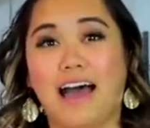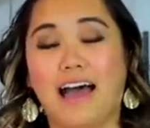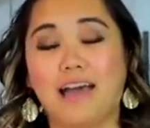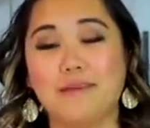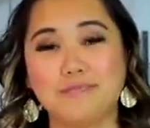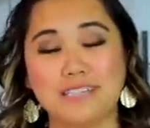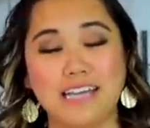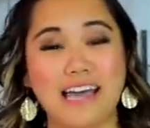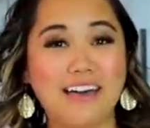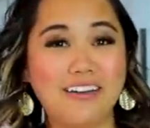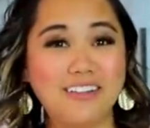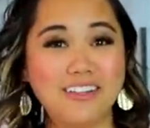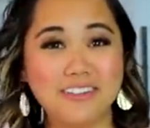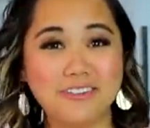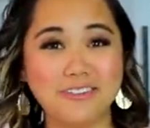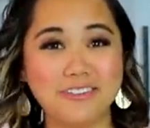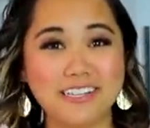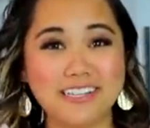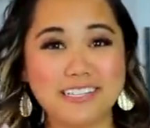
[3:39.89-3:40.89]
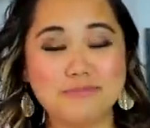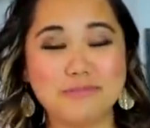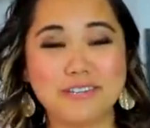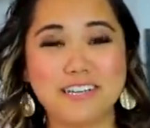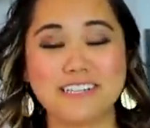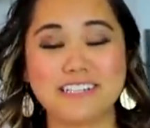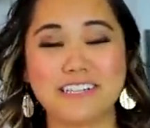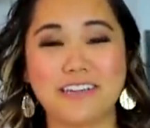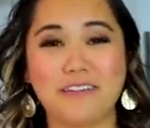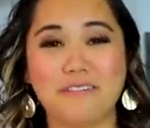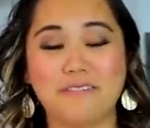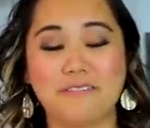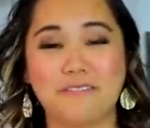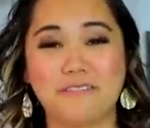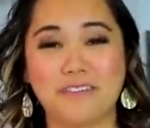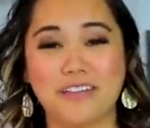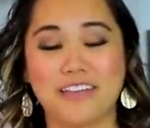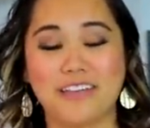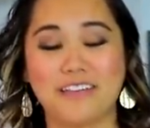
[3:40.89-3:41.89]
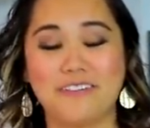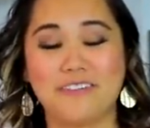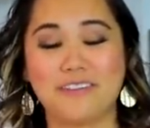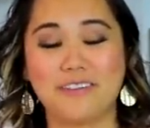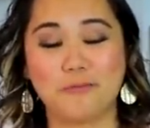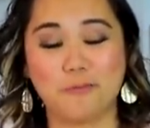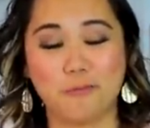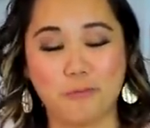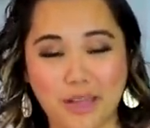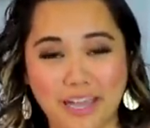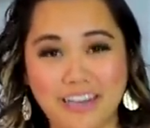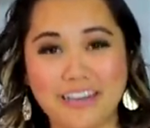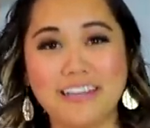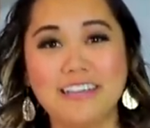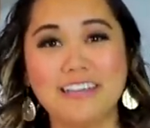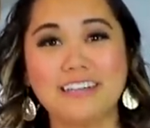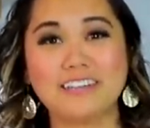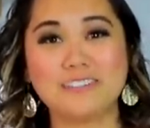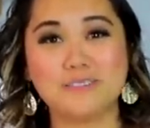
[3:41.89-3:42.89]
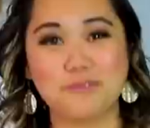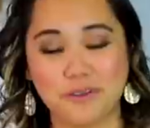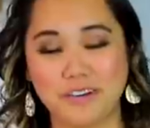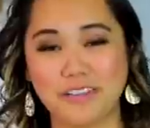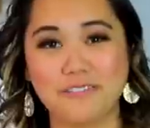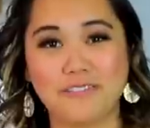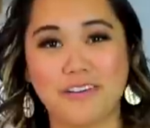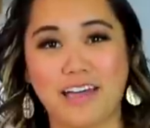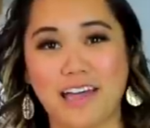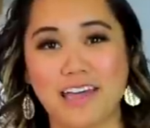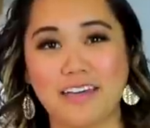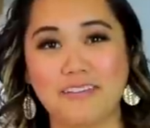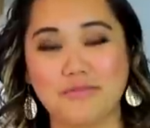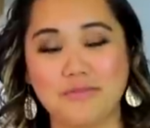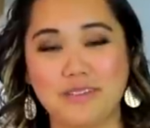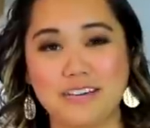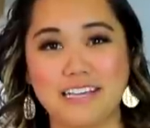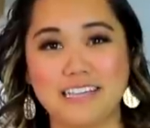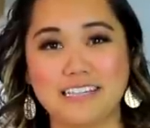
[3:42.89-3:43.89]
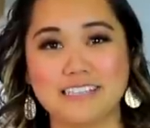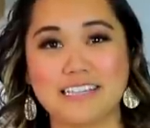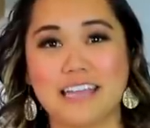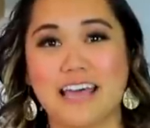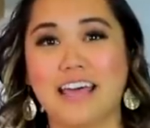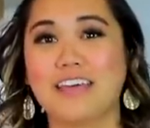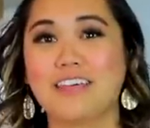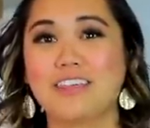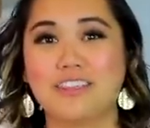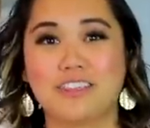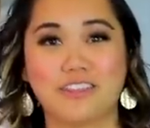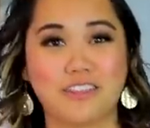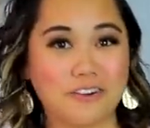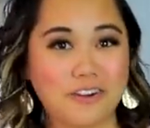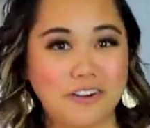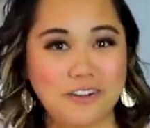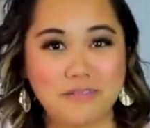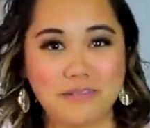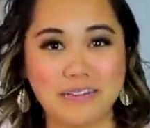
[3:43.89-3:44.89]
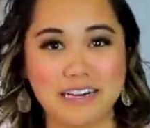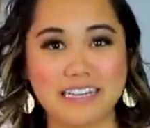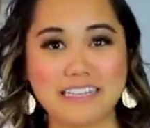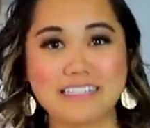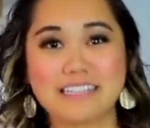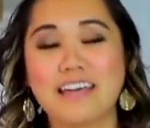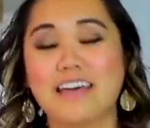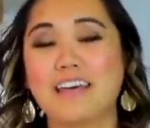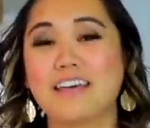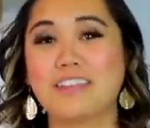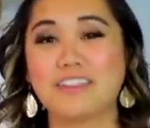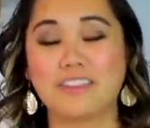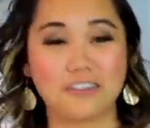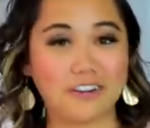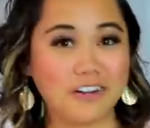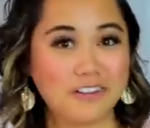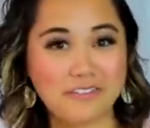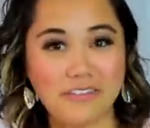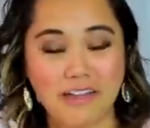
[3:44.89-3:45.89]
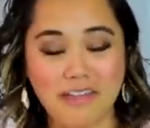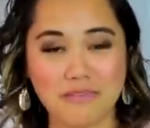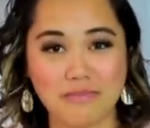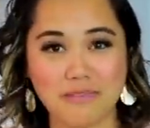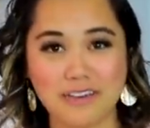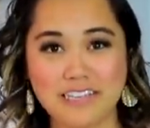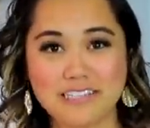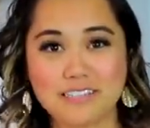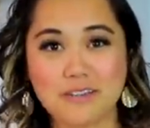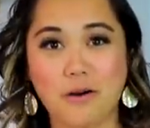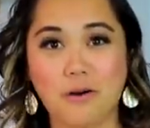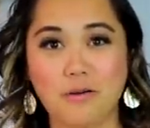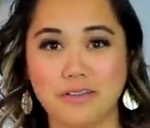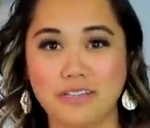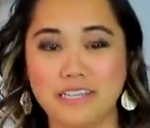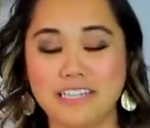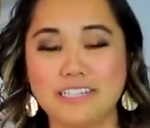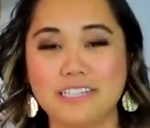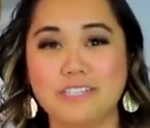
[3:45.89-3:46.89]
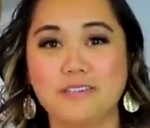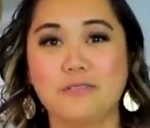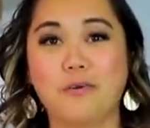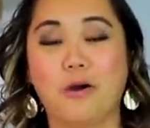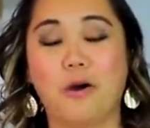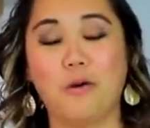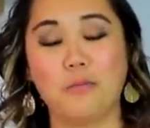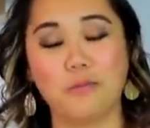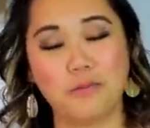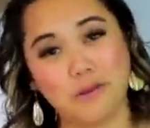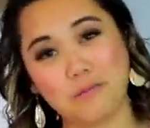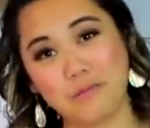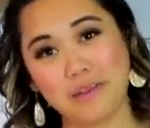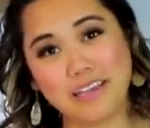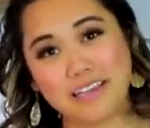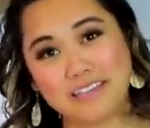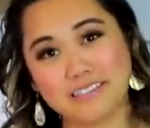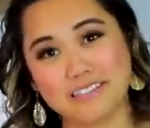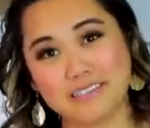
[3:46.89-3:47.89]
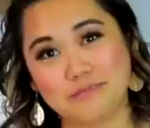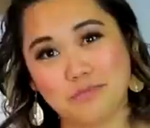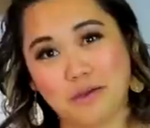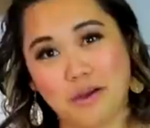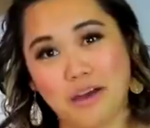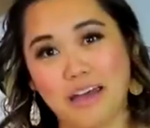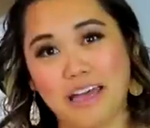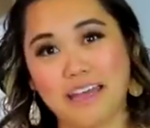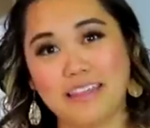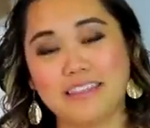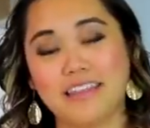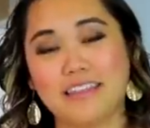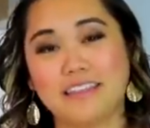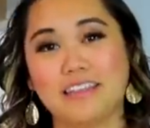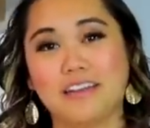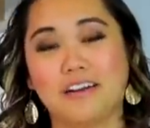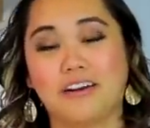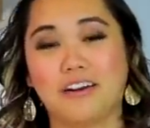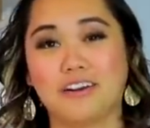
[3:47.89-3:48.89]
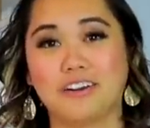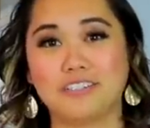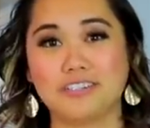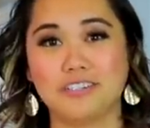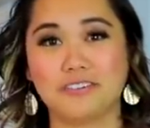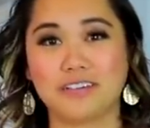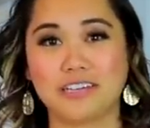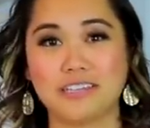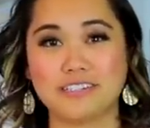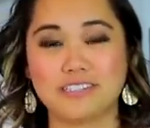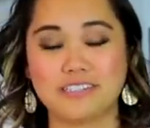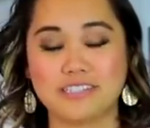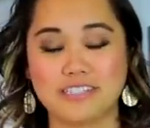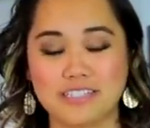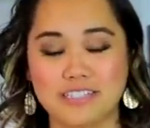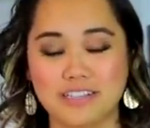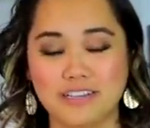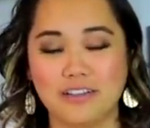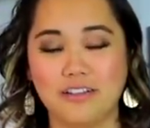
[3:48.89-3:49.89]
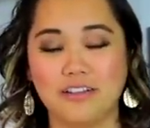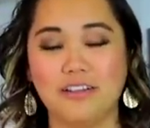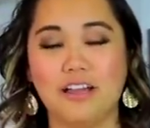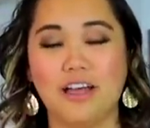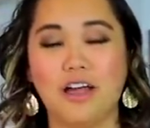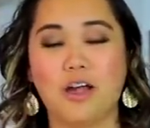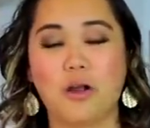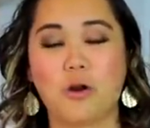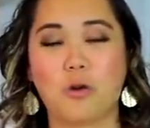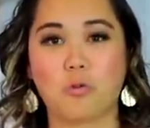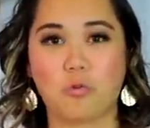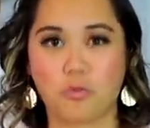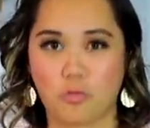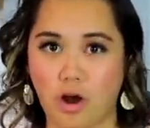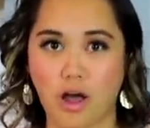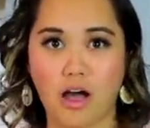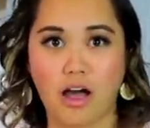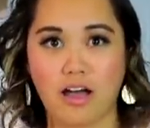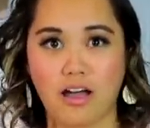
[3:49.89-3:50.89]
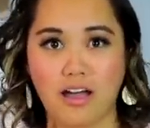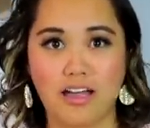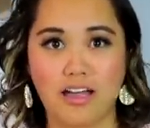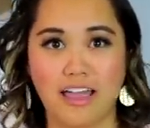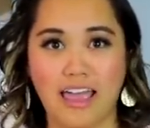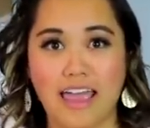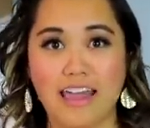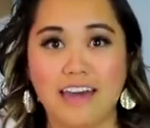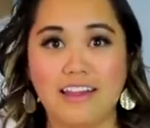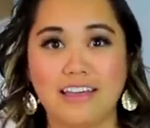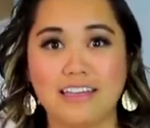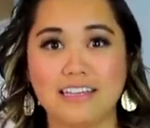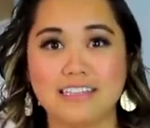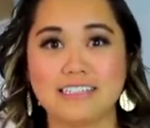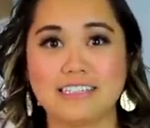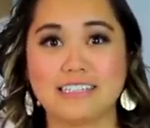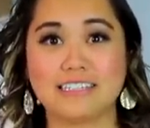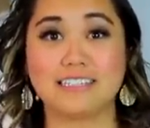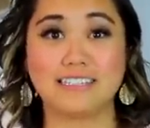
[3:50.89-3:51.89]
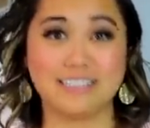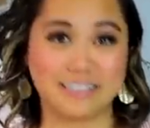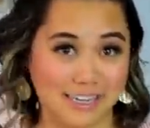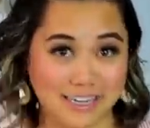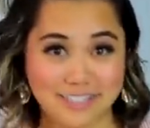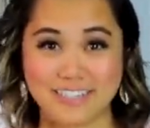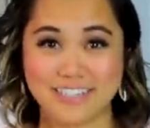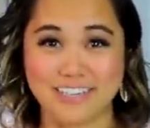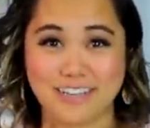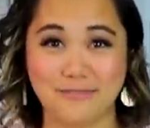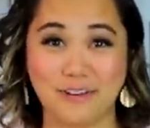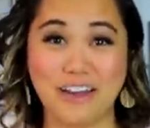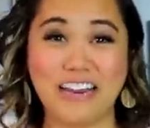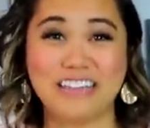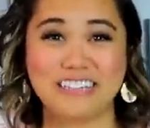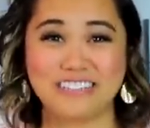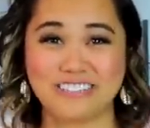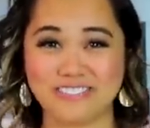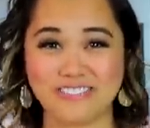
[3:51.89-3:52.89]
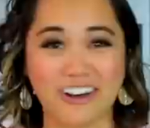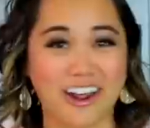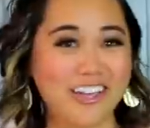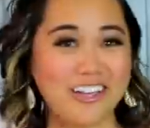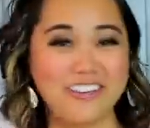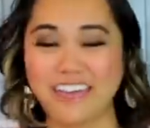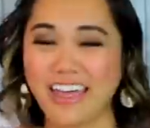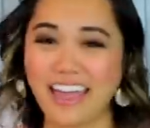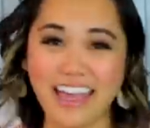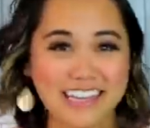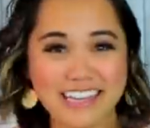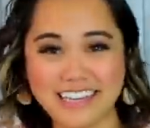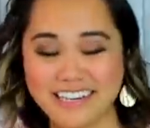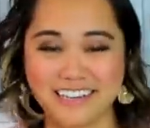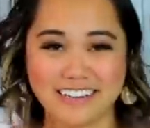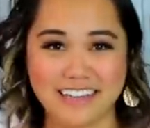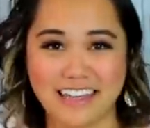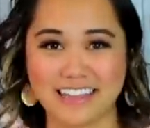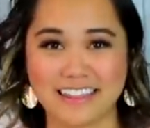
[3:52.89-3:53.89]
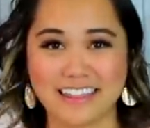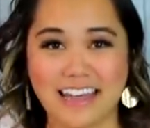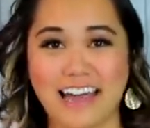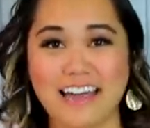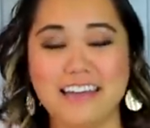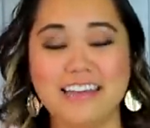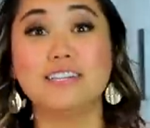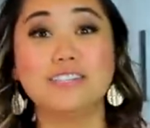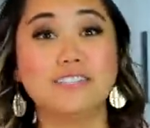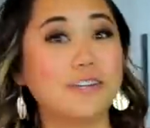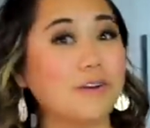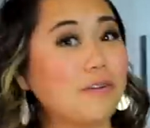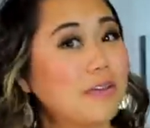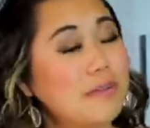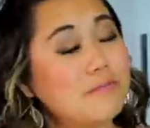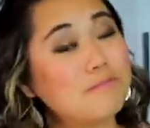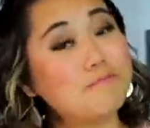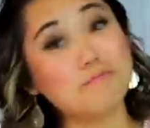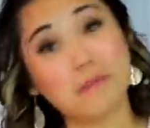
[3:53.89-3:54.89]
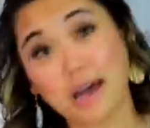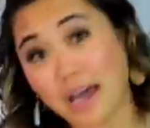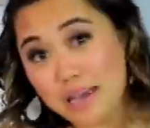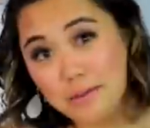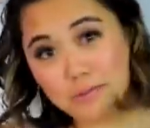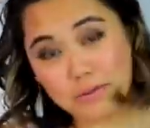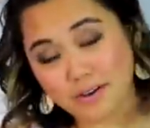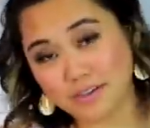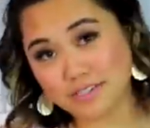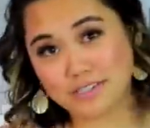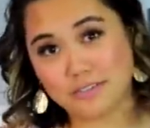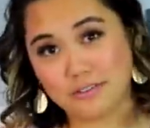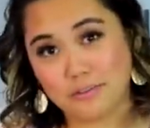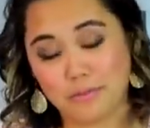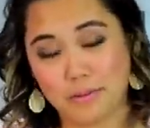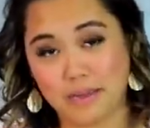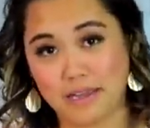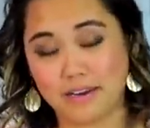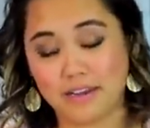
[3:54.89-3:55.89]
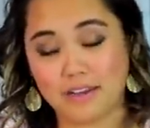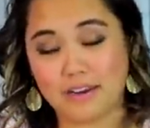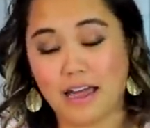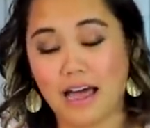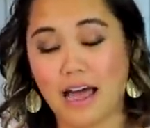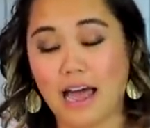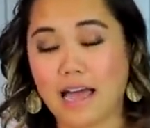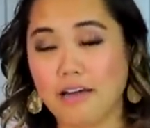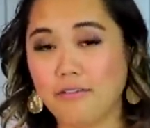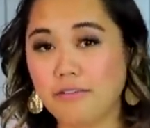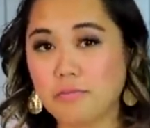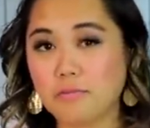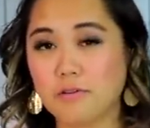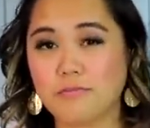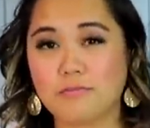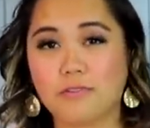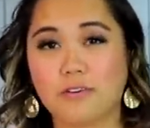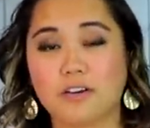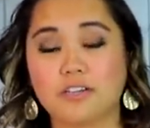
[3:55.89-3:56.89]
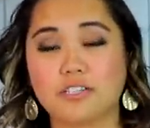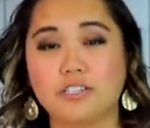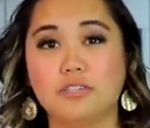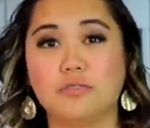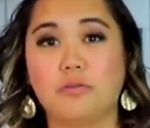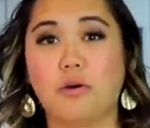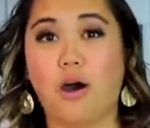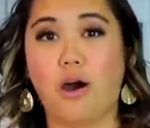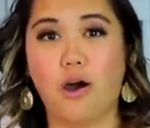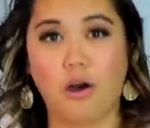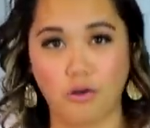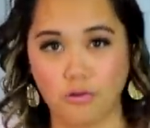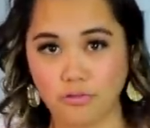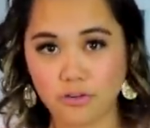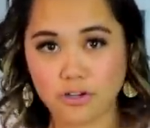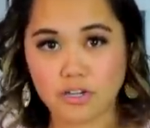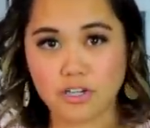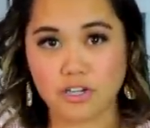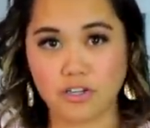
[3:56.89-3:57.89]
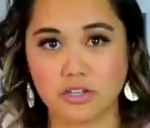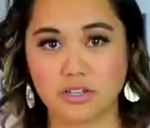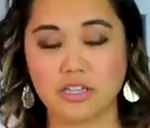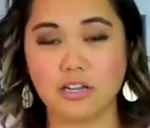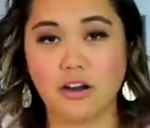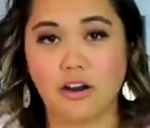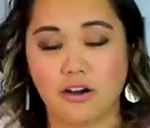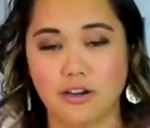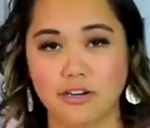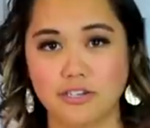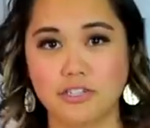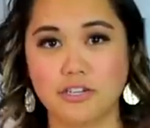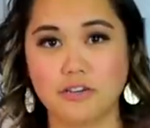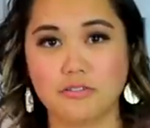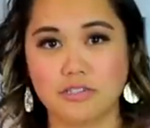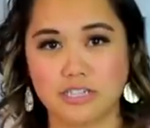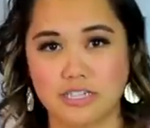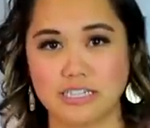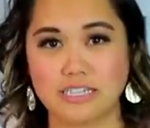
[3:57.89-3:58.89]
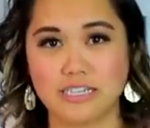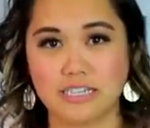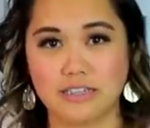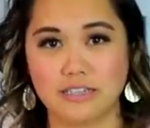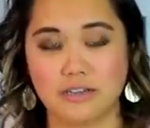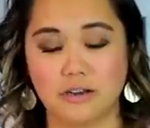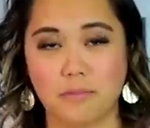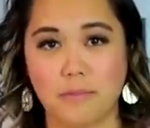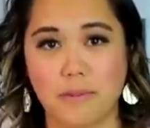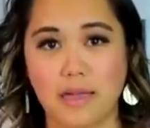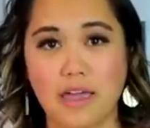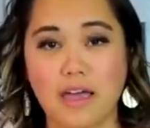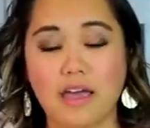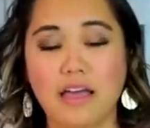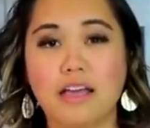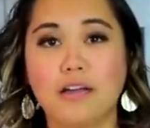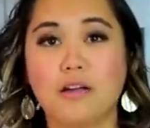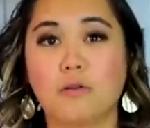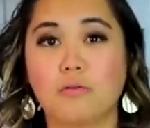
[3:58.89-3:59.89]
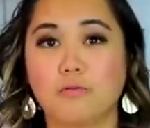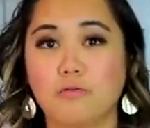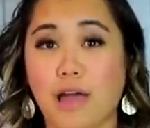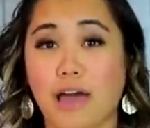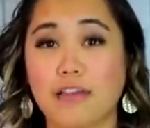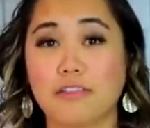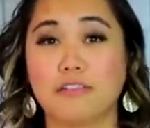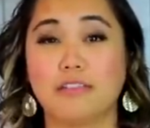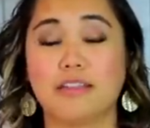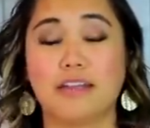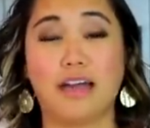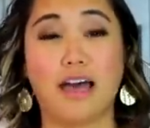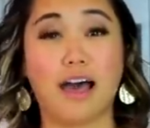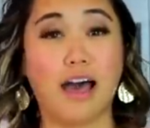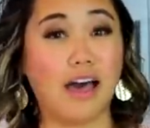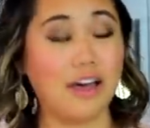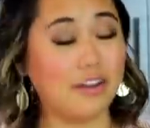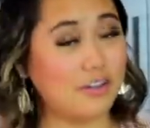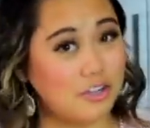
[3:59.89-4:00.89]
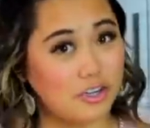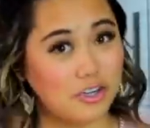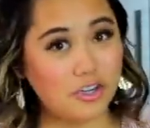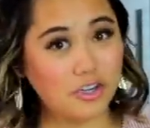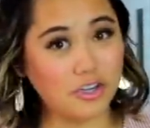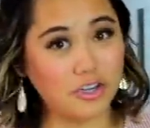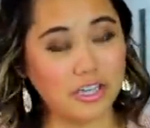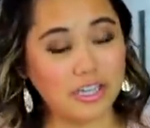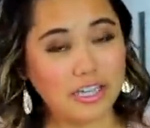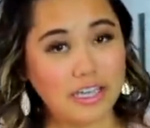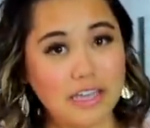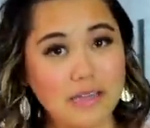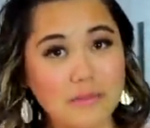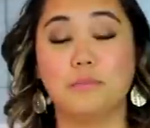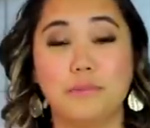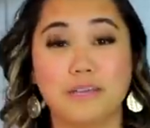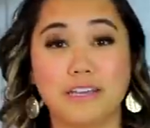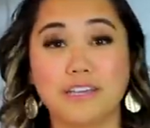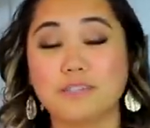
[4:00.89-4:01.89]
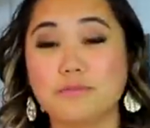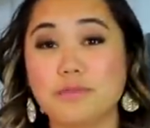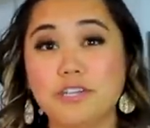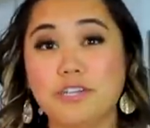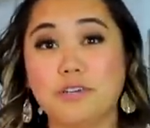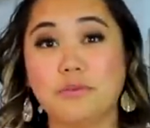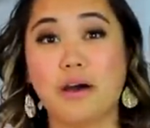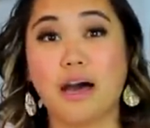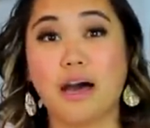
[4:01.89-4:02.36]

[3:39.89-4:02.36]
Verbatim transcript: I'm telling you this because I've waited 25 minutes, 30 minutes, 35 minutes only to open up my Instant Pot, and then the artichoke is still raw. And it is disgusting when it's raw. You can't eat it like that. So in my personal opinion, I would prefer to overcook the artichoke just a little bit rather than undercooking it, because when you